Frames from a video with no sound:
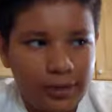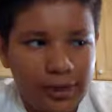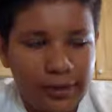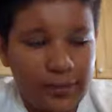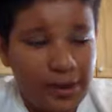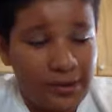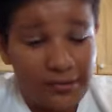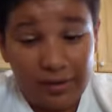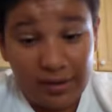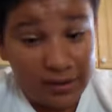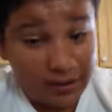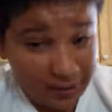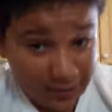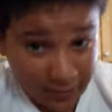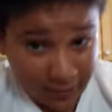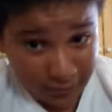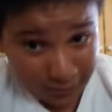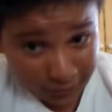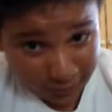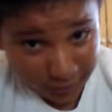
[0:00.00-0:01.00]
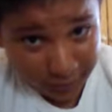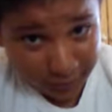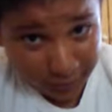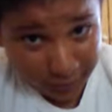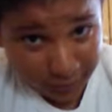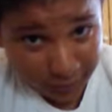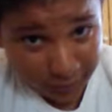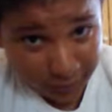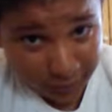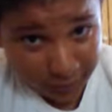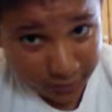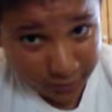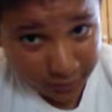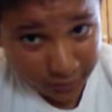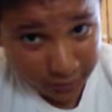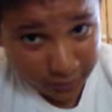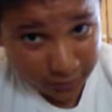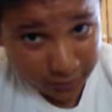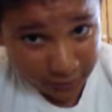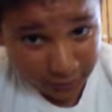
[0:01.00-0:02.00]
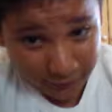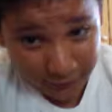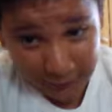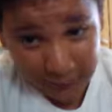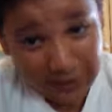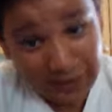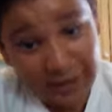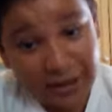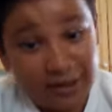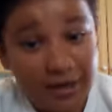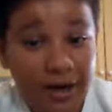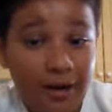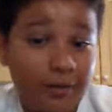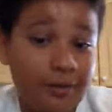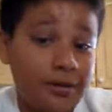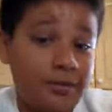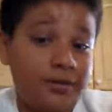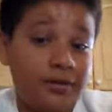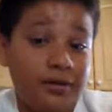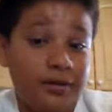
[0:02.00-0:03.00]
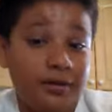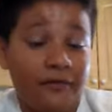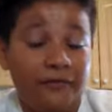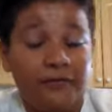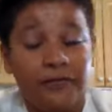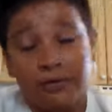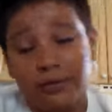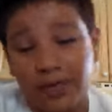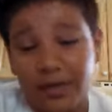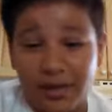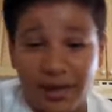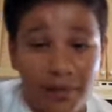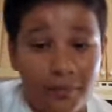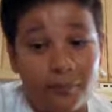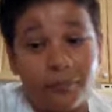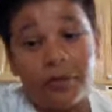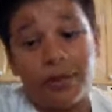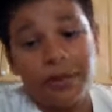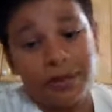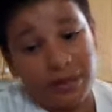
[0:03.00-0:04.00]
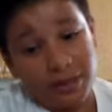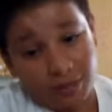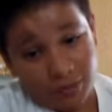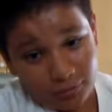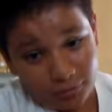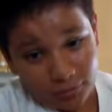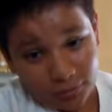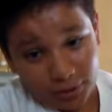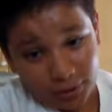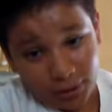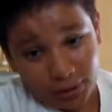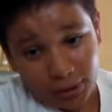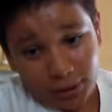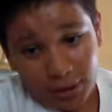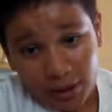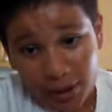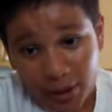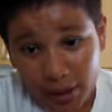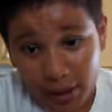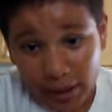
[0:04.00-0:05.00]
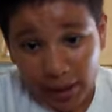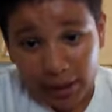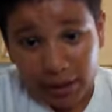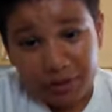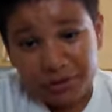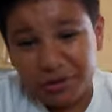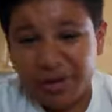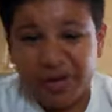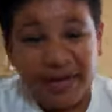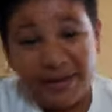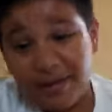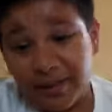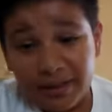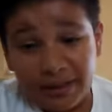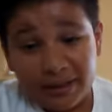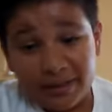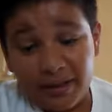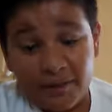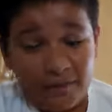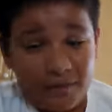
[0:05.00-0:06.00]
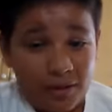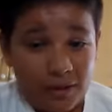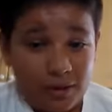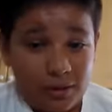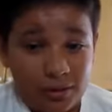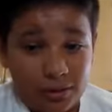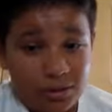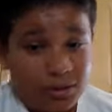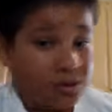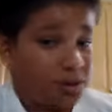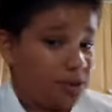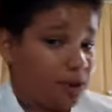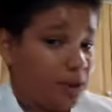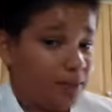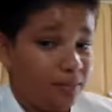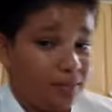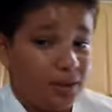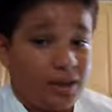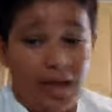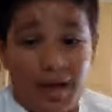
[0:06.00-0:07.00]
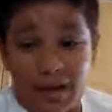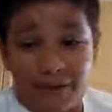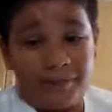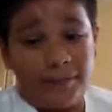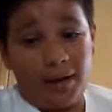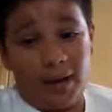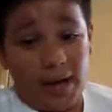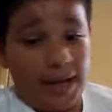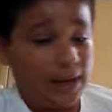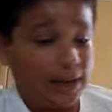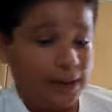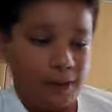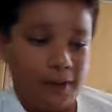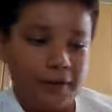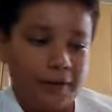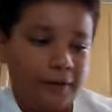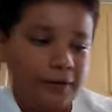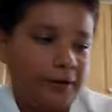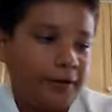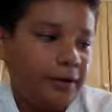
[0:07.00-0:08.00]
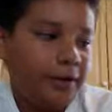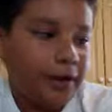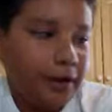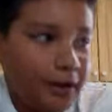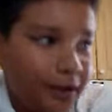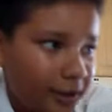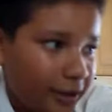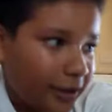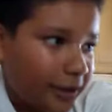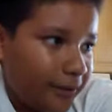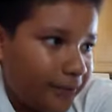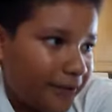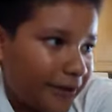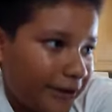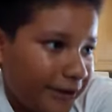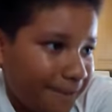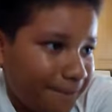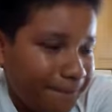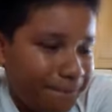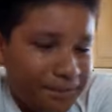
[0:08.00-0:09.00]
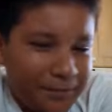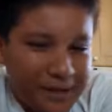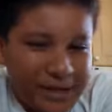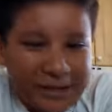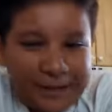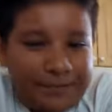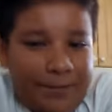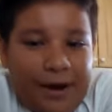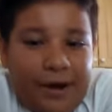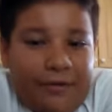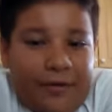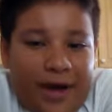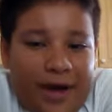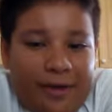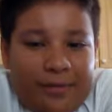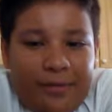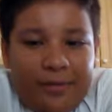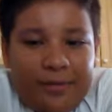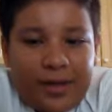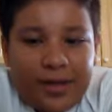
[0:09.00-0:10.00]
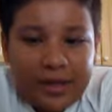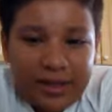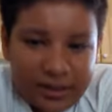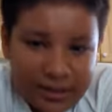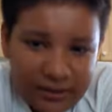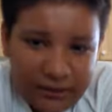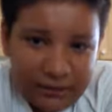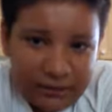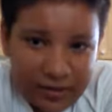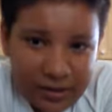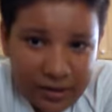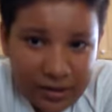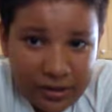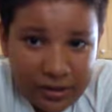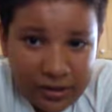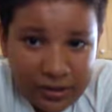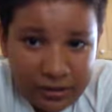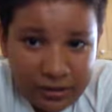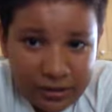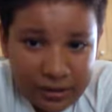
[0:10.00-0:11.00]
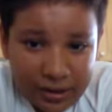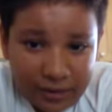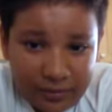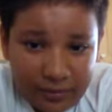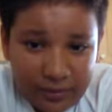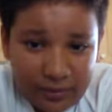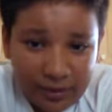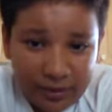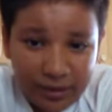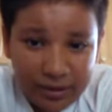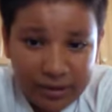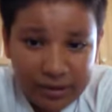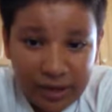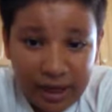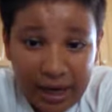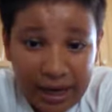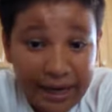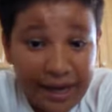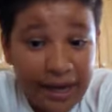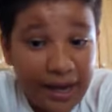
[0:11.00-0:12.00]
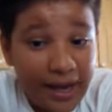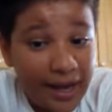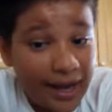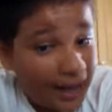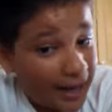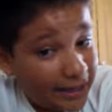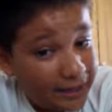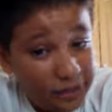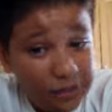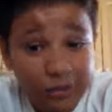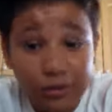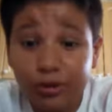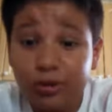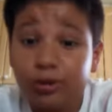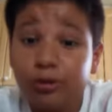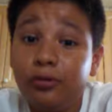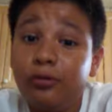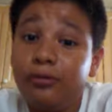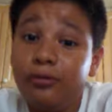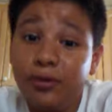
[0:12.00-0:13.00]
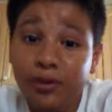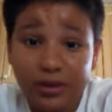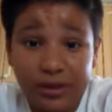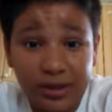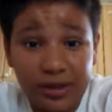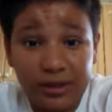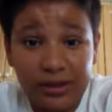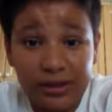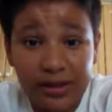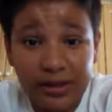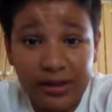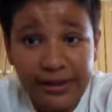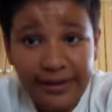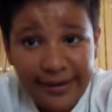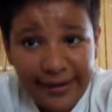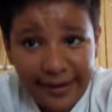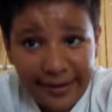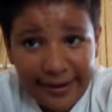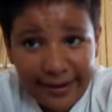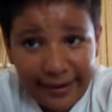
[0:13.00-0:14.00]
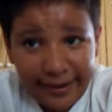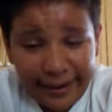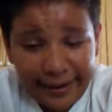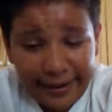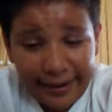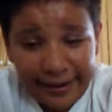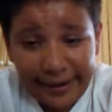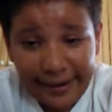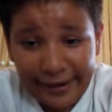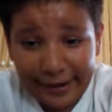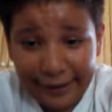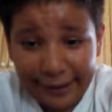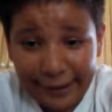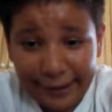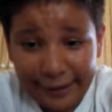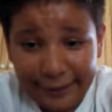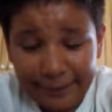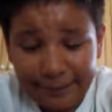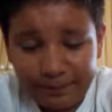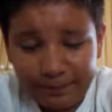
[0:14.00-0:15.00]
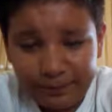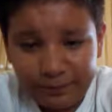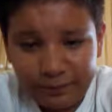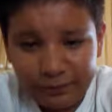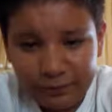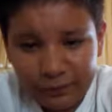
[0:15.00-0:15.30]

am I really that annoying? So link the comments below if you think I'm really annoying. And I'll try and delete the video or something. I, I don't know. But it's been a while I've been making some videos. I, I, I do do Musical.ly. And